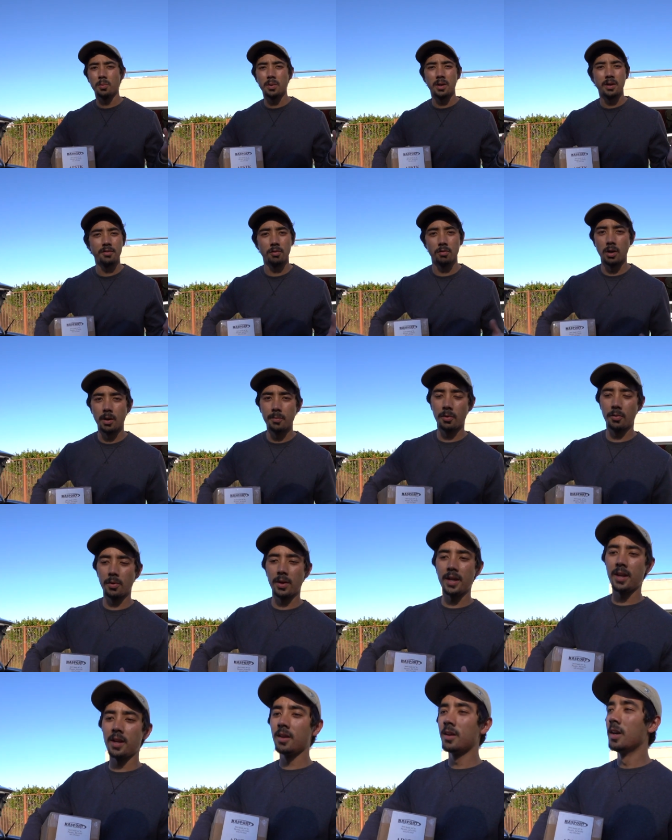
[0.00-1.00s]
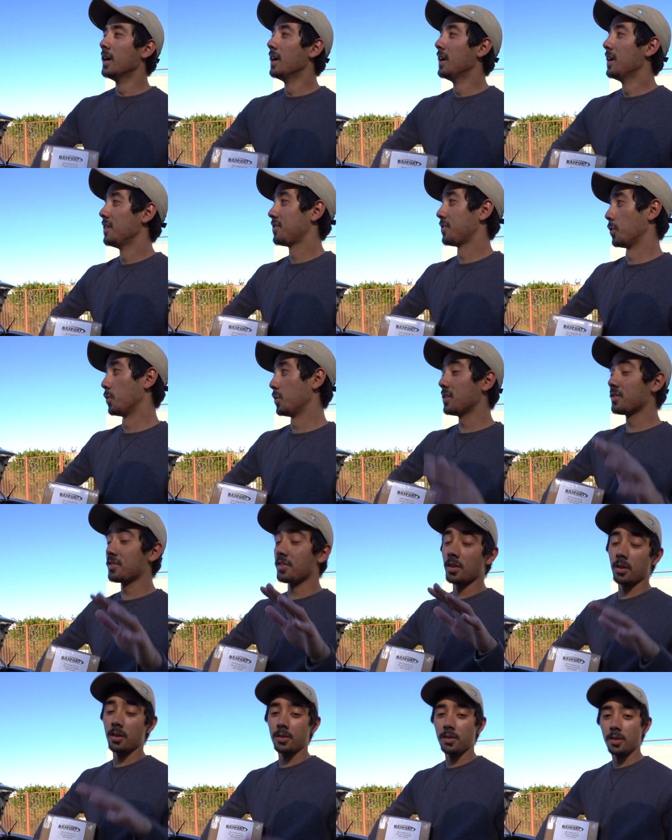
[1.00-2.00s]
whatever rubber rating. So it is
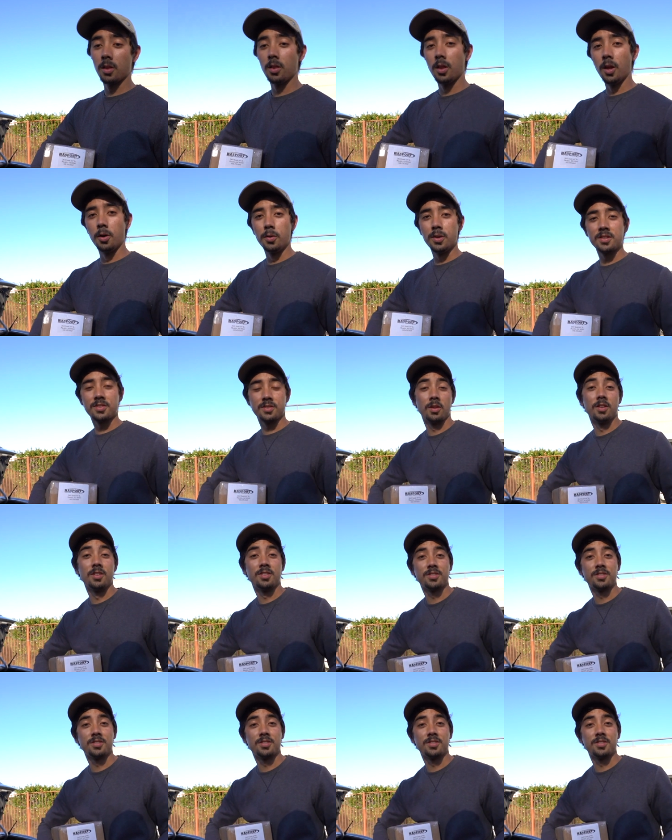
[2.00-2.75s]
the lowest or the